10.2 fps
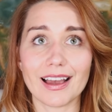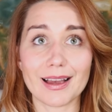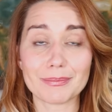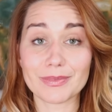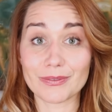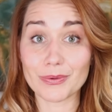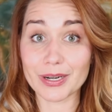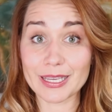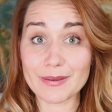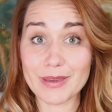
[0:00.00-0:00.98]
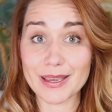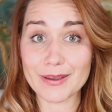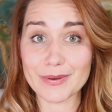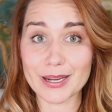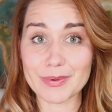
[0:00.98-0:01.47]
Uh, if you want to keep
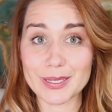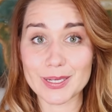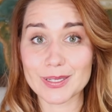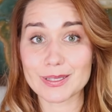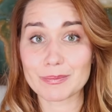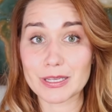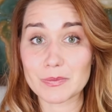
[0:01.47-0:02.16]
making recommendations,